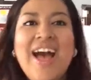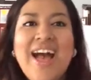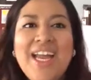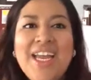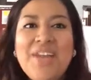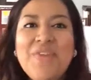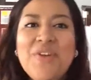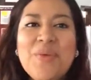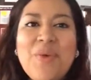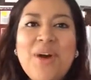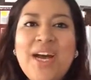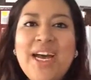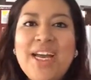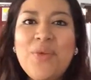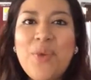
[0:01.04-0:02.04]
Hi
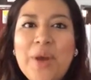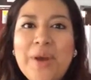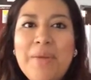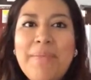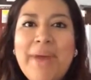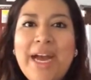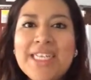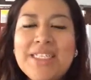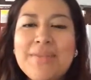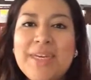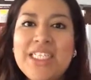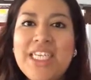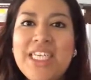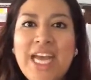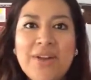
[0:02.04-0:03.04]
everyone, welcome back to
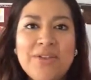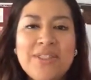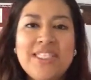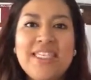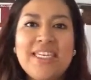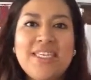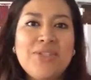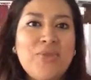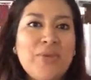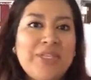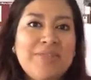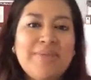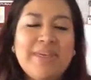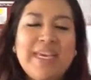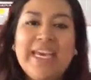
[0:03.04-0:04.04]
my channel. Today is
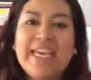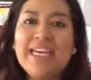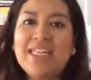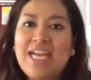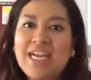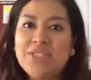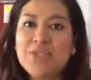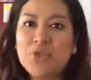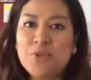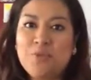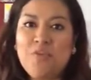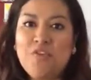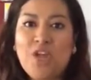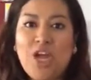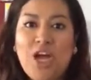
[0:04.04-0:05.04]
going to be a
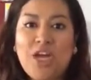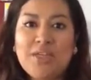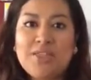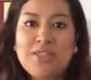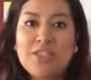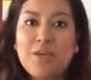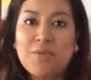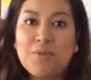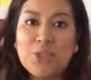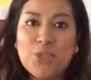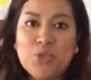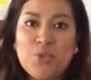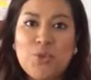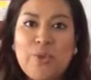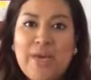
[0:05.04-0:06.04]
classroom vlog, summer
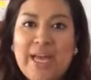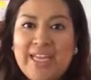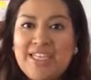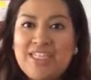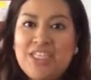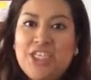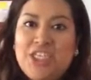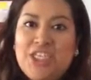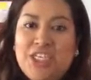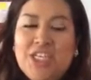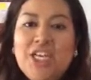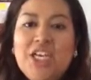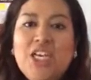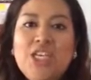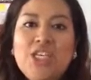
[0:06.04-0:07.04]
school edition.
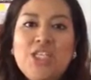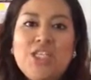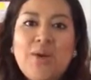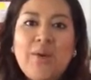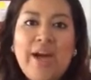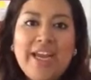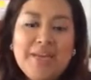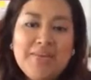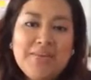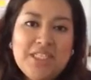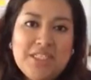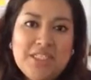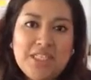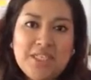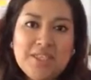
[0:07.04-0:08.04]
So I am
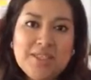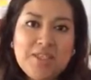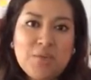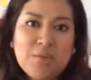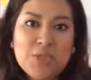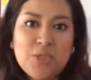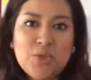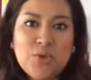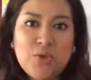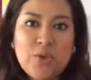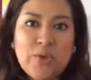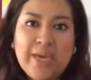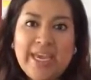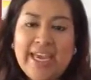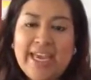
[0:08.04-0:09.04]
teaching summer
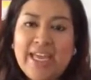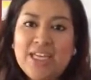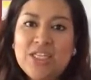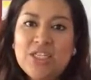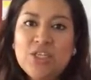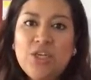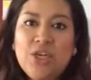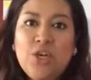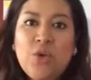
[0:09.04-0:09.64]
school and